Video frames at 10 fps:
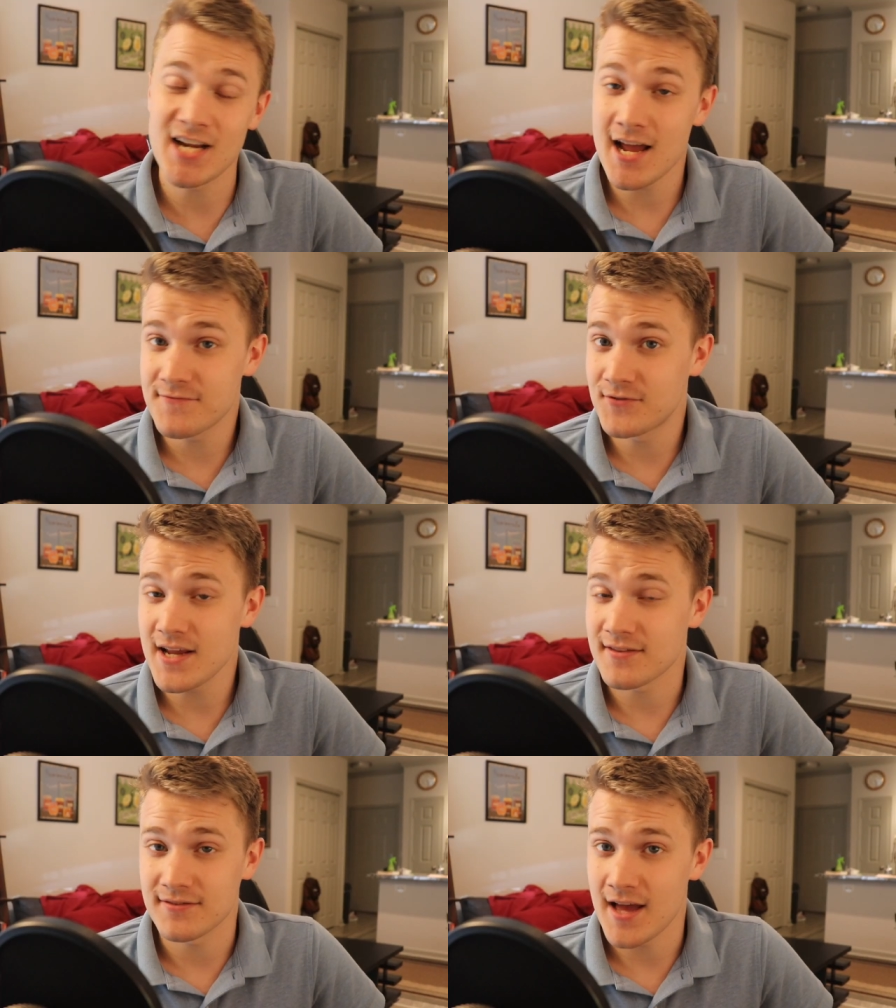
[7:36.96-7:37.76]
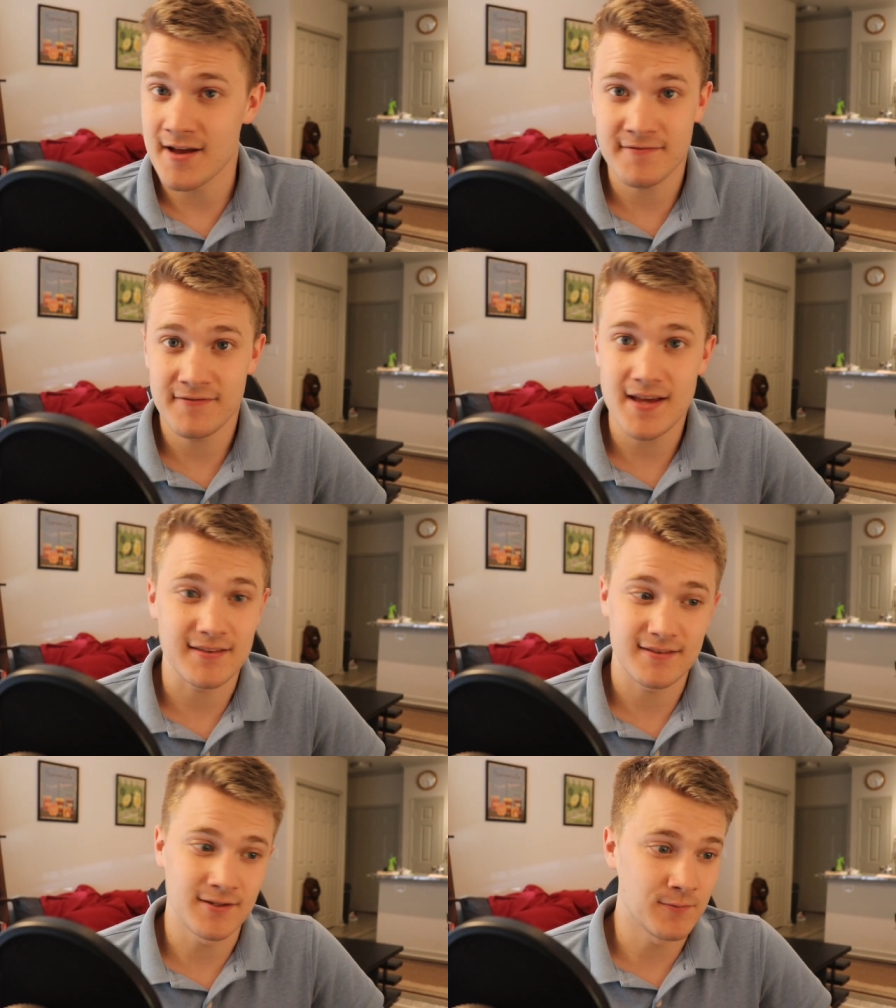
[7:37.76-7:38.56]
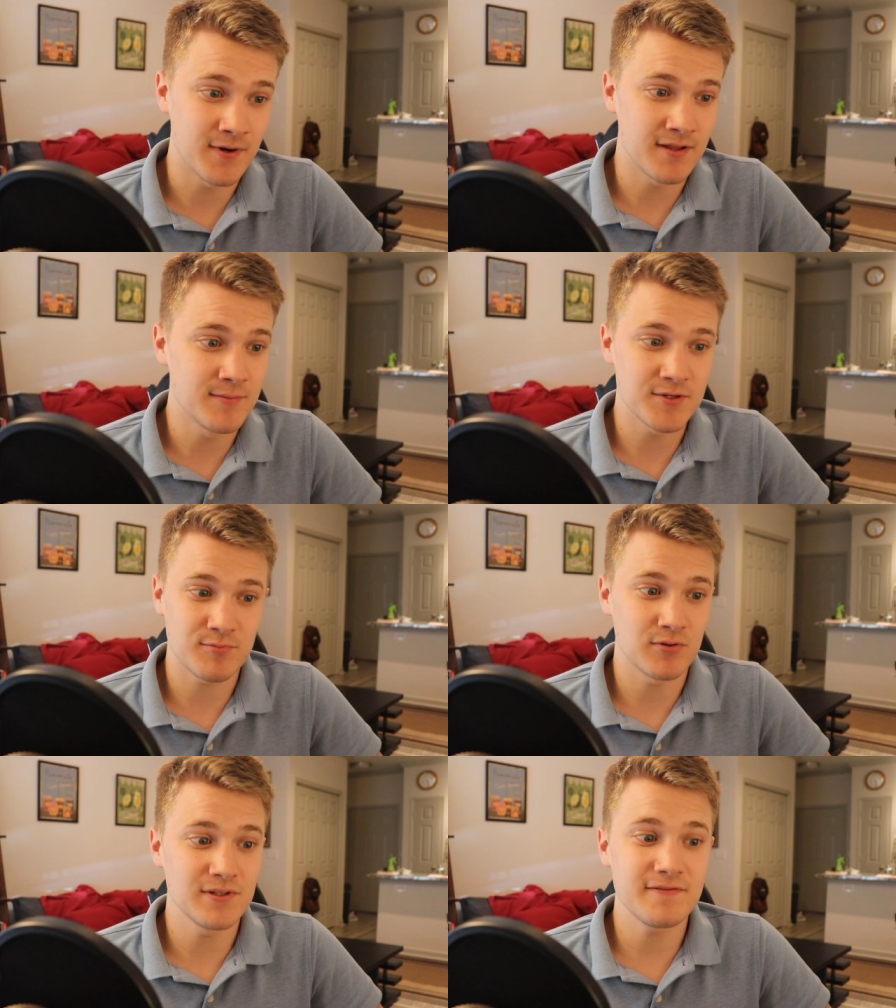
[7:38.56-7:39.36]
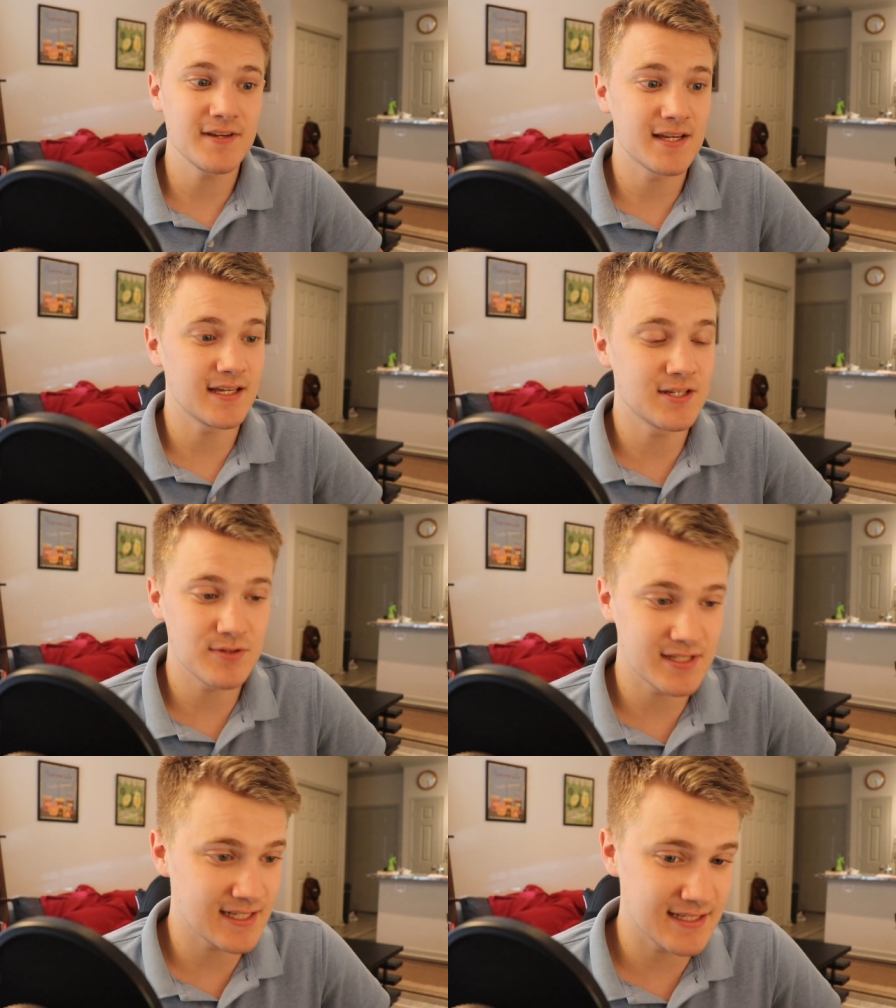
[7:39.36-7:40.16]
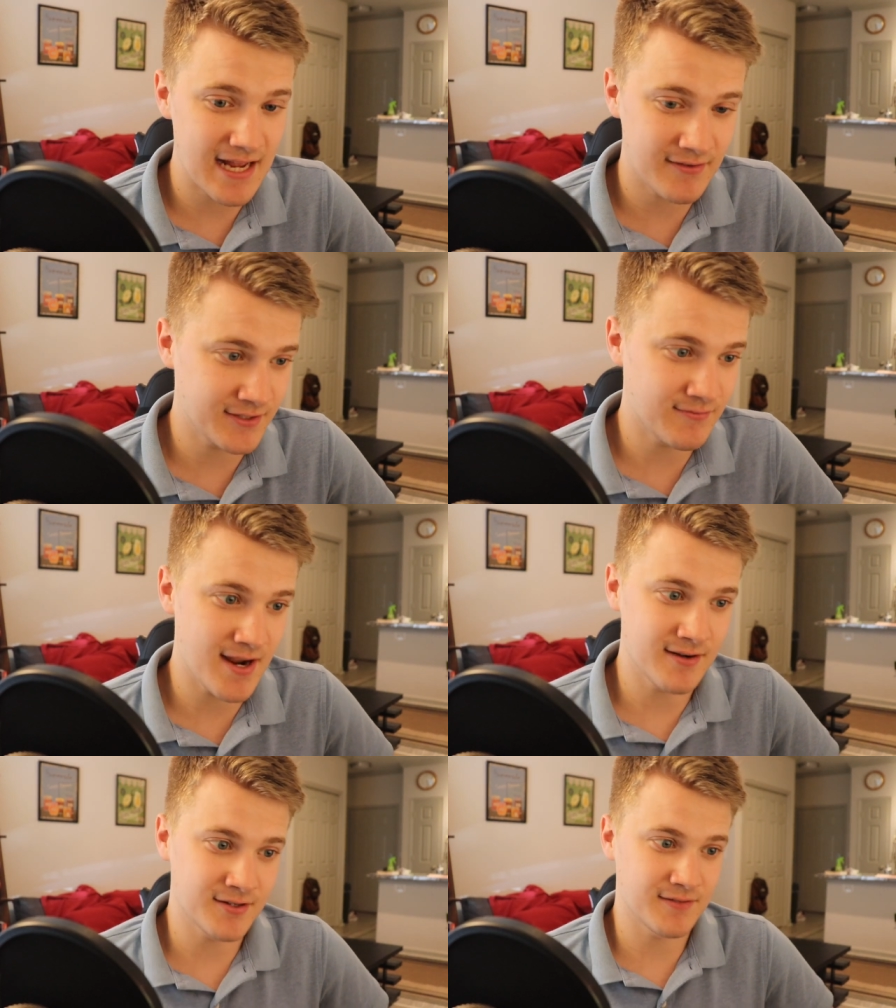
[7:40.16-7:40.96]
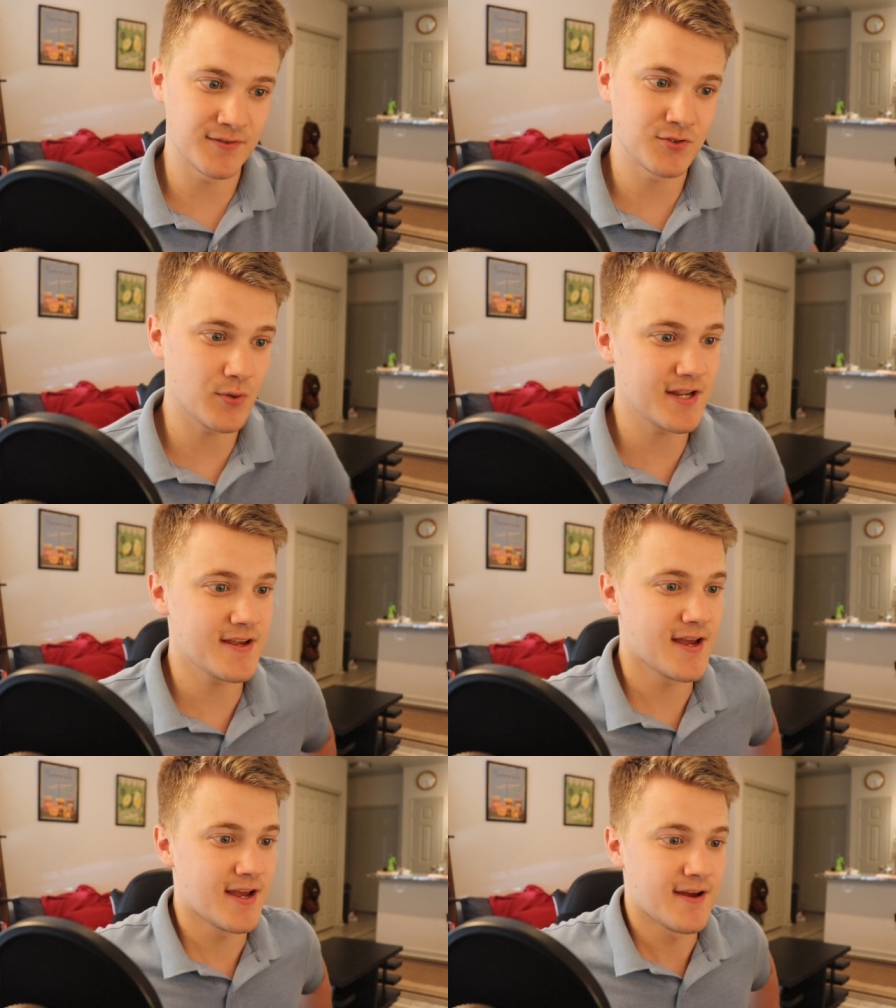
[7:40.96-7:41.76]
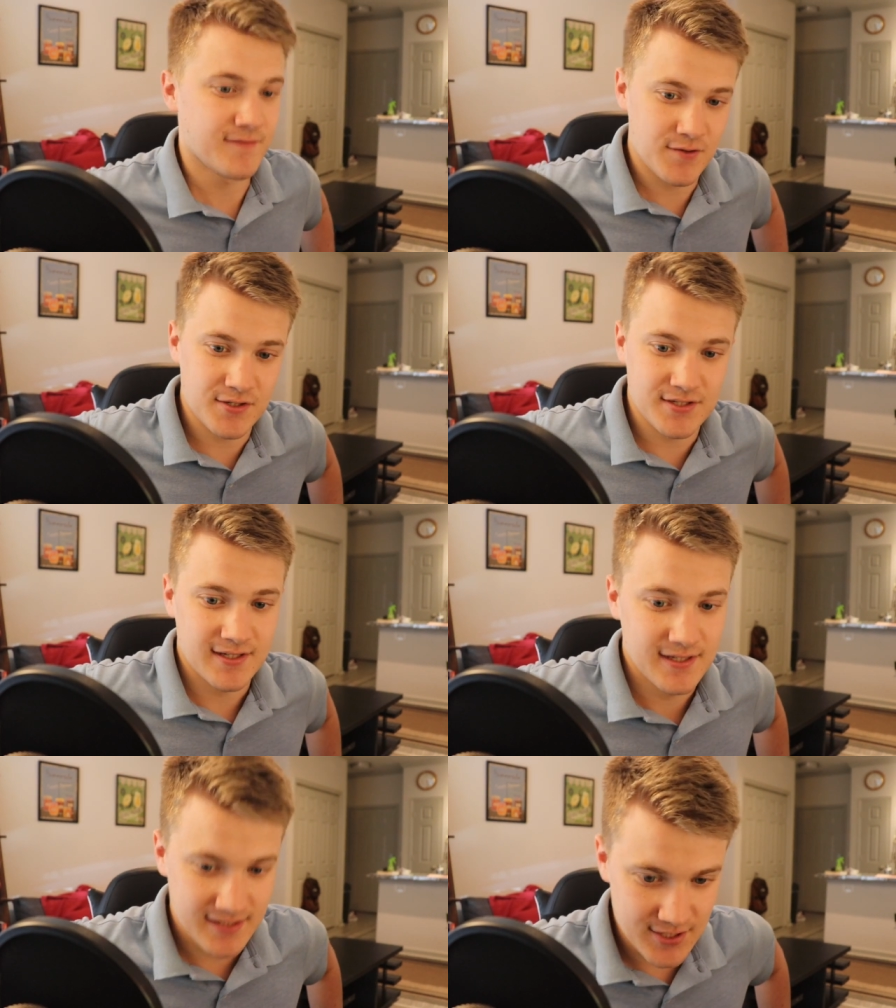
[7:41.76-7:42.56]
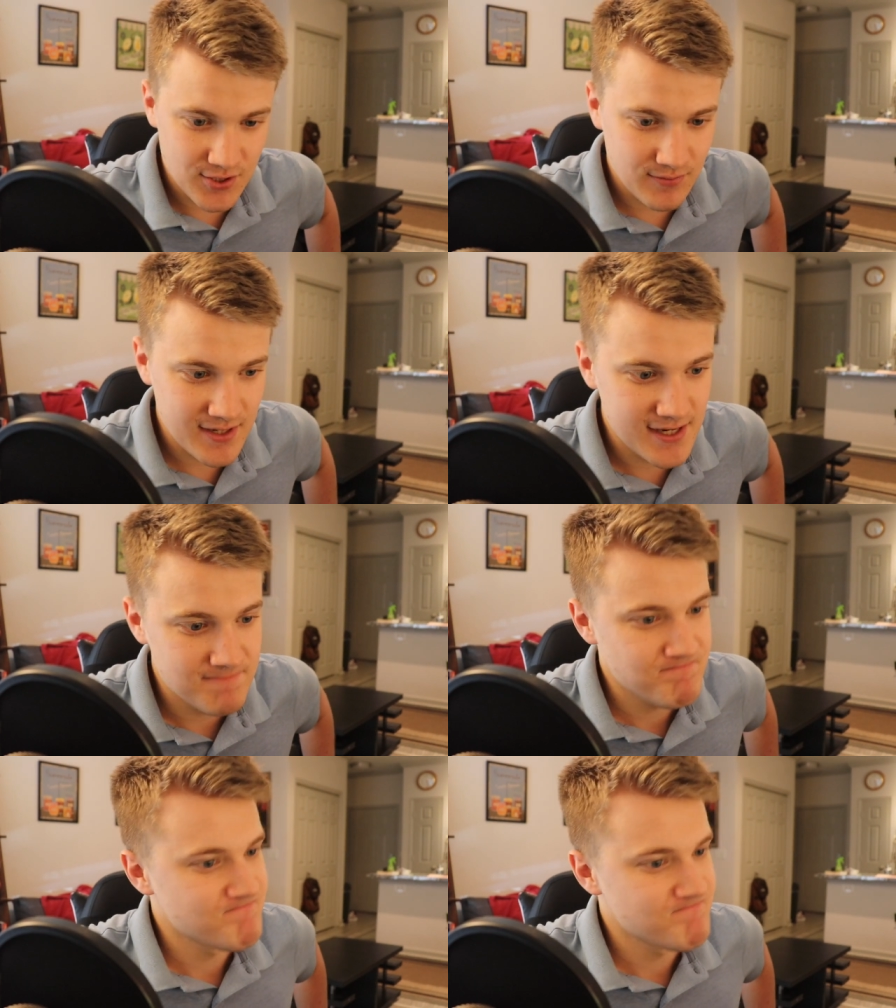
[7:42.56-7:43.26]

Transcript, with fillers: But I have faith. I have faith. You're one of the most prolific, interesting, talented writers of the 21st century.